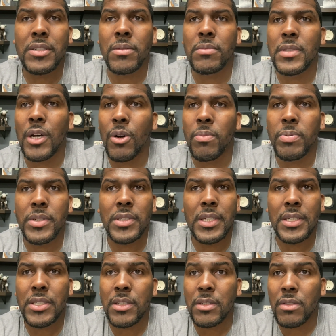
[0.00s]
some dope
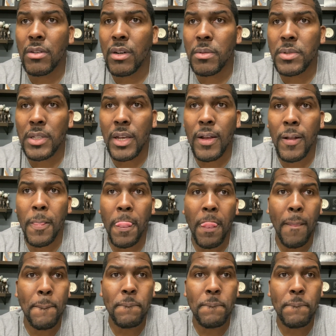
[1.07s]
positions. You know what I'm saying?